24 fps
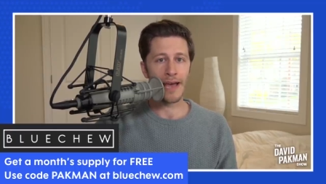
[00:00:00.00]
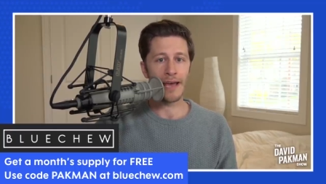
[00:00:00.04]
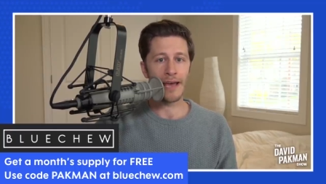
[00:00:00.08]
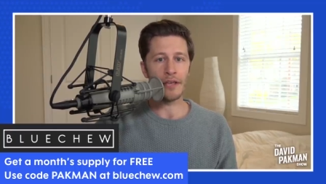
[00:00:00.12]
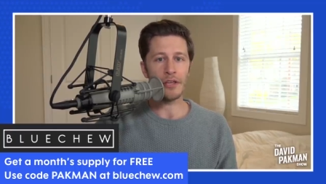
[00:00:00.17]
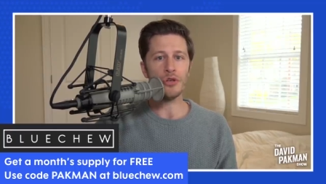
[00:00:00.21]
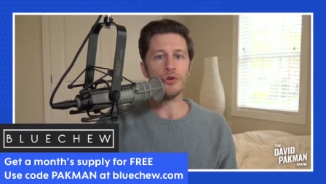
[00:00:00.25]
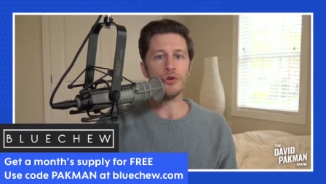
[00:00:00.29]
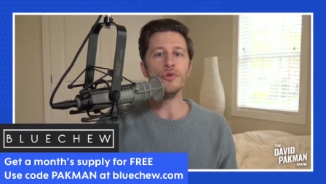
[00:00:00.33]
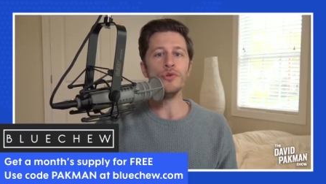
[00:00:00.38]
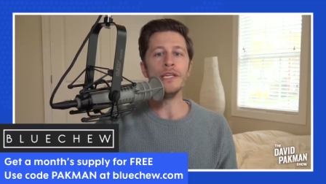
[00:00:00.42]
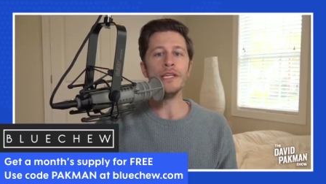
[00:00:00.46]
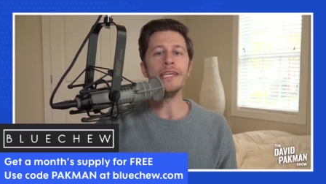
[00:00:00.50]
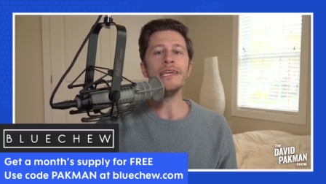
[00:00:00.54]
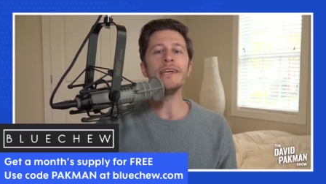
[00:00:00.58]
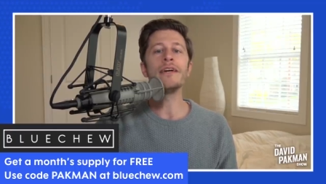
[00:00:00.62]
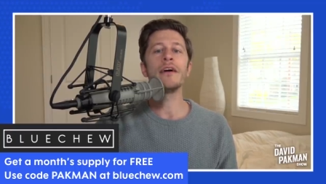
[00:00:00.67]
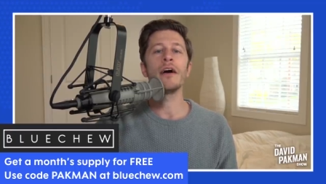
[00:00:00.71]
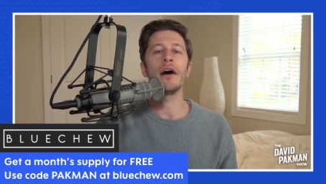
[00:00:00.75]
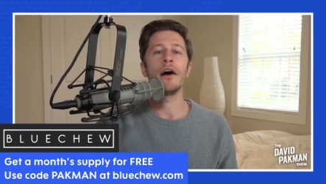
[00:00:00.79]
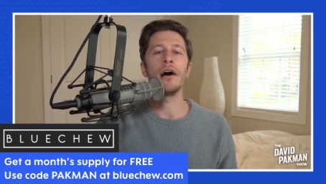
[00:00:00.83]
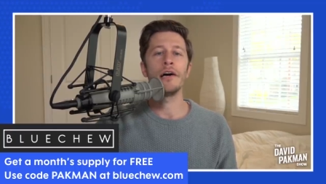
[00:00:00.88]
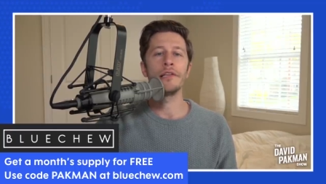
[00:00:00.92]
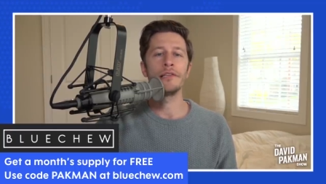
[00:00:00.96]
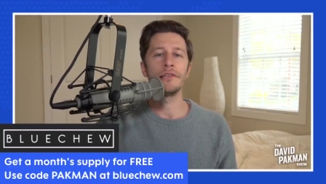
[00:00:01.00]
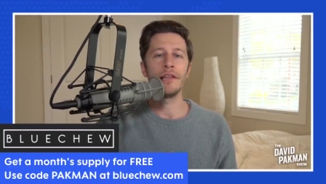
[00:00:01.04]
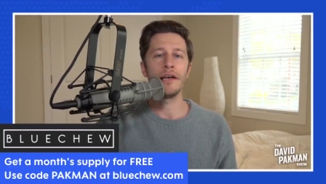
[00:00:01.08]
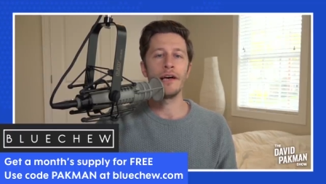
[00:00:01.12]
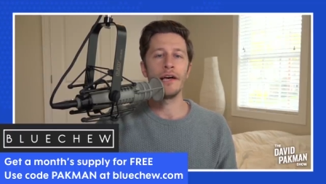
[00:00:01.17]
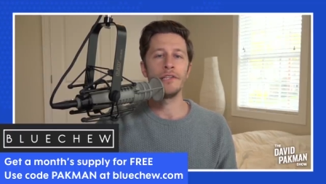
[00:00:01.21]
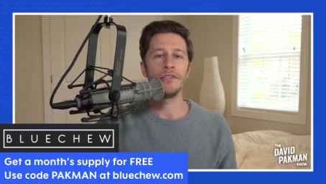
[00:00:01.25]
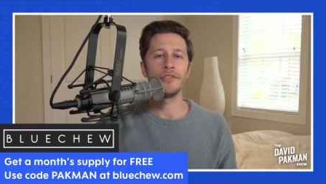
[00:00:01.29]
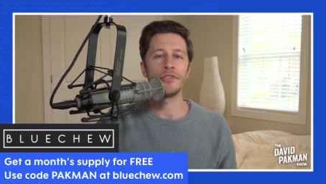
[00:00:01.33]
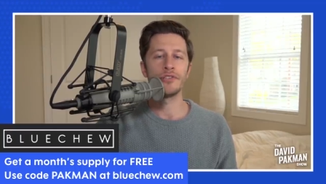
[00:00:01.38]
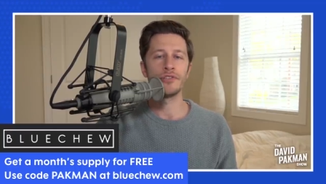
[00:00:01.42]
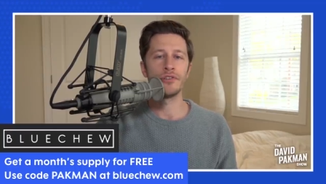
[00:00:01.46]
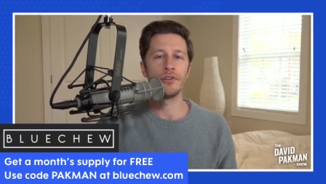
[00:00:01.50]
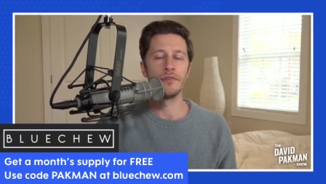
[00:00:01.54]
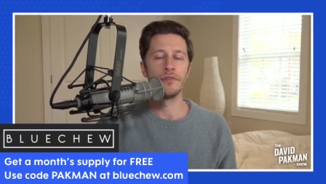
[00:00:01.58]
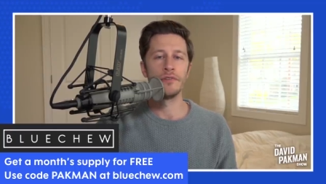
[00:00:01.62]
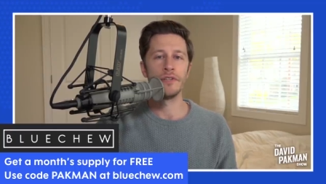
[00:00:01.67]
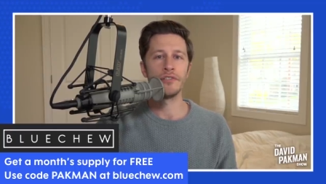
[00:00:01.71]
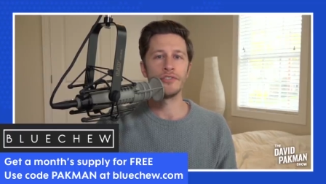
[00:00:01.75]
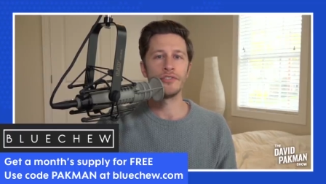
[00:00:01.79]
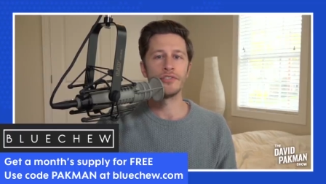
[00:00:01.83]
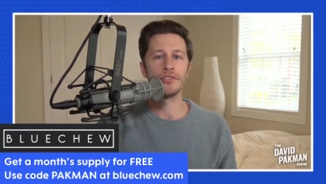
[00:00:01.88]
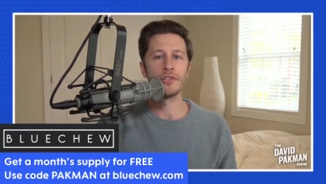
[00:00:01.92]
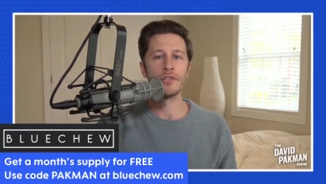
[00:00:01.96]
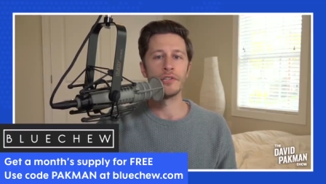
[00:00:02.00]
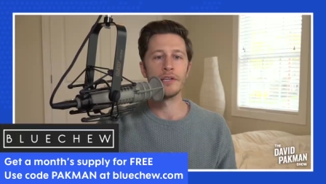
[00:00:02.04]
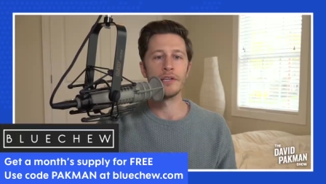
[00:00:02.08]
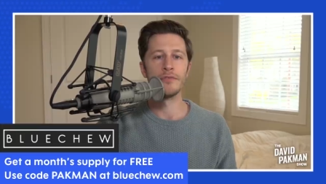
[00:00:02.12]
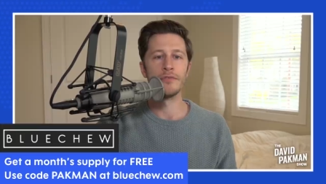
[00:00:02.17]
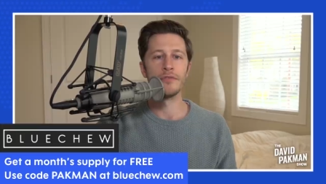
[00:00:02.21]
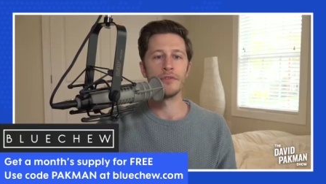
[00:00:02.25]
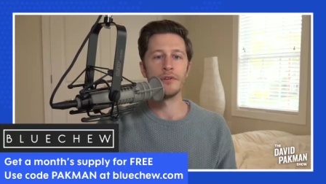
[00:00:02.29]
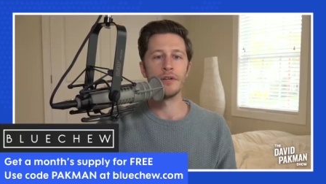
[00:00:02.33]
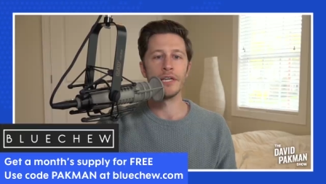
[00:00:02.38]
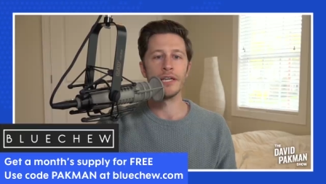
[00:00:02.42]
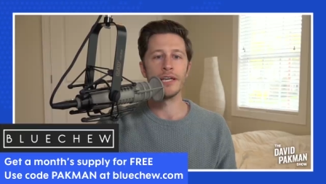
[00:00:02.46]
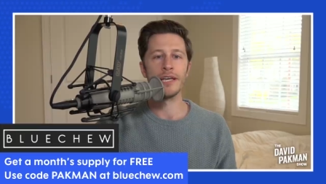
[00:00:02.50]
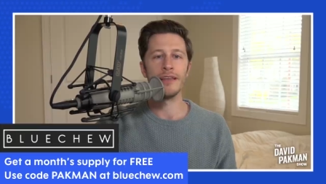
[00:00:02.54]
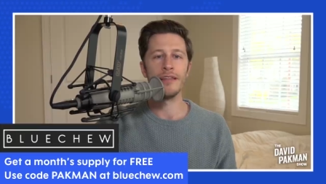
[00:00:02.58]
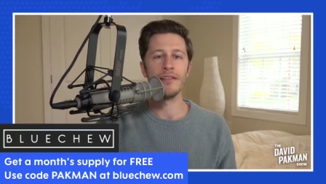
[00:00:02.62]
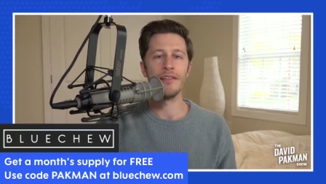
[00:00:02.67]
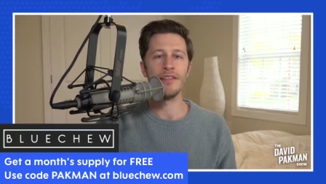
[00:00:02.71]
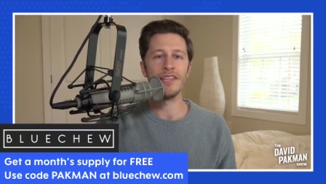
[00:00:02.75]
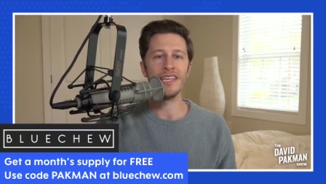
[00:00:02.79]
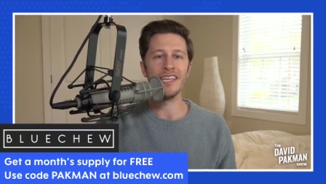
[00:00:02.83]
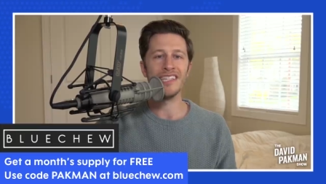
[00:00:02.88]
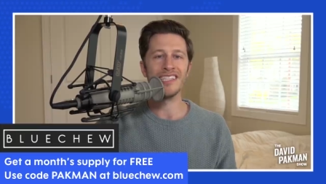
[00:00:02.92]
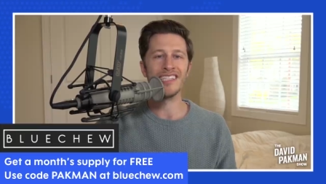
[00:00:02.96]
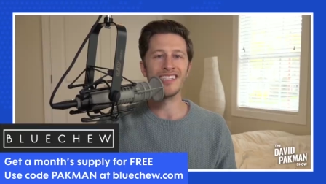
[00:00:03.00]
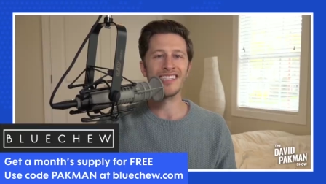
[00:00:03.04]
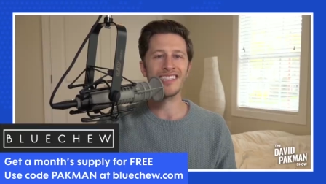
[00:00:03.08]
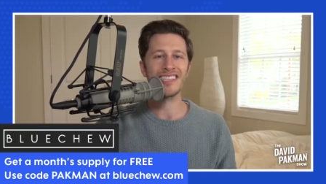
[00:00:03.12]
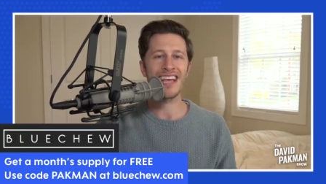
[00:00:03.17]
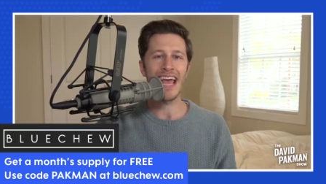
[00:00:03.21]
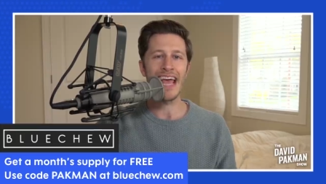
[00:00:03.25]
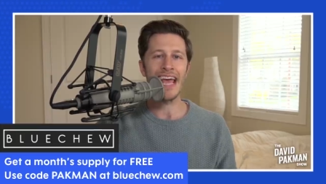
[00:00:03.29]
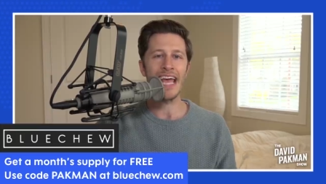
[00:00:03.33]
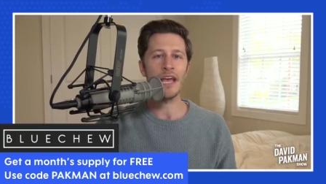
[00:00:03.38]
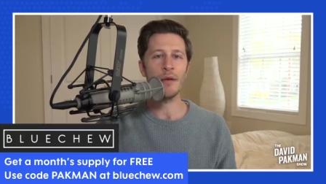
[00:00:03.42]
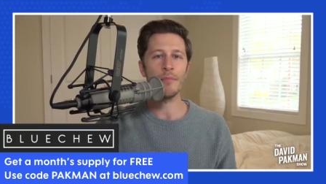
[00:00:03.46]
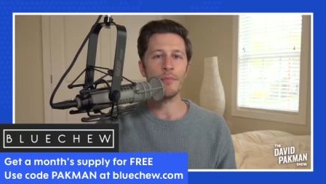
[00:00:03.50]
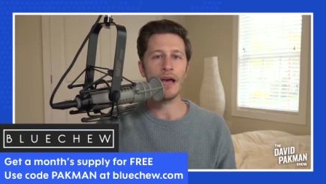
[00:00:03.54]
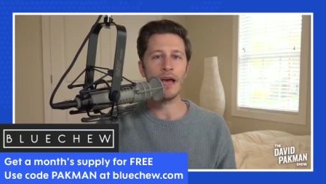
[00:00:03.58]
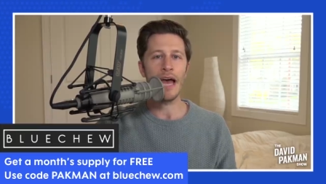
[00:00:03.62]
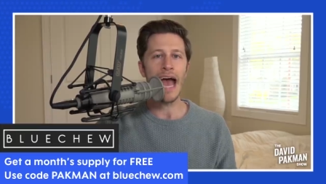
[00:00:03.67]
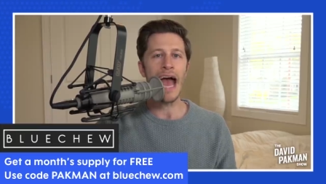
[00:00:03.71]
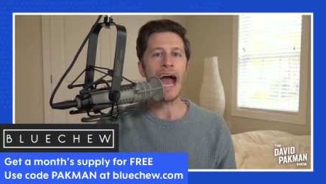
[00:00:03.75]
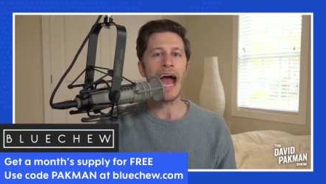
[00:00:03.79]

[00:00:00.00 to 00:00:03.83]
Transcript: a unique online service delivering the same